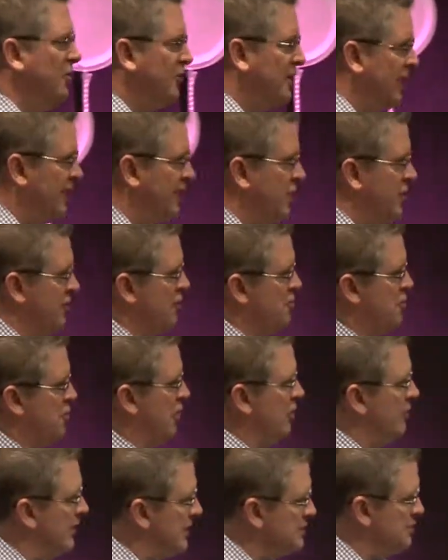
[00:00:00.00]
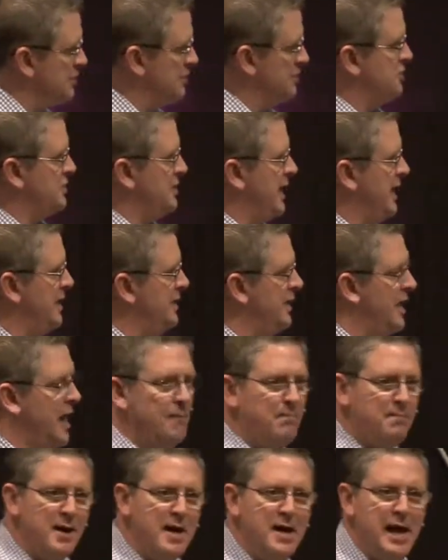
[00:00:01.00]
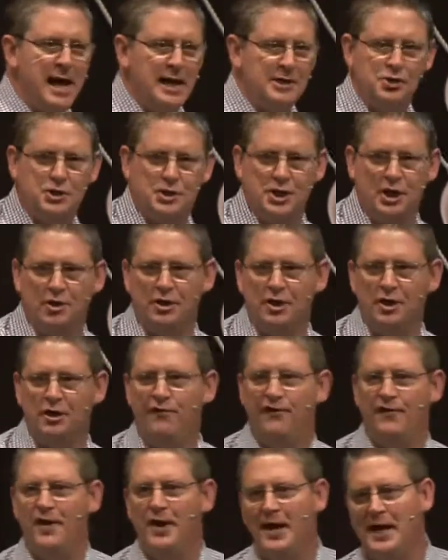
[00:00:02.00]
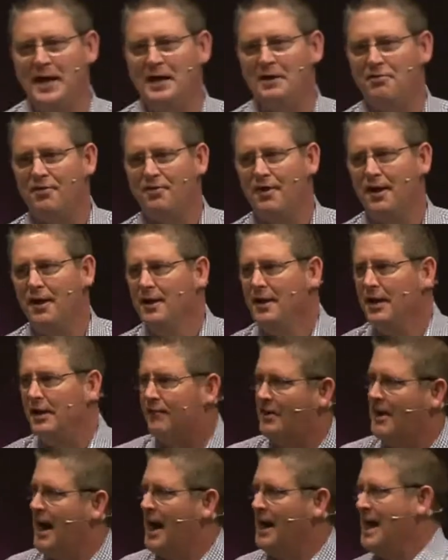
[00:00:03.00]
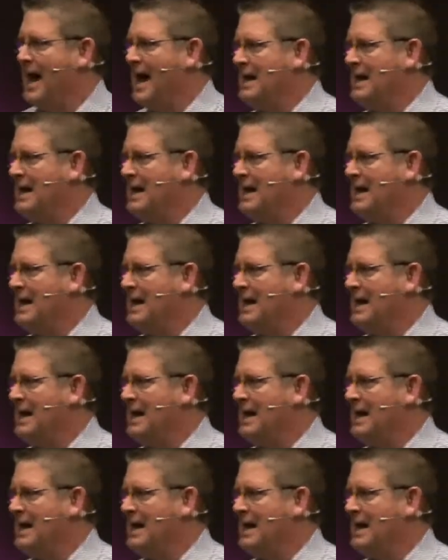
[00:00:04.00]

He'll give you the courage to stand up and share your faith. If God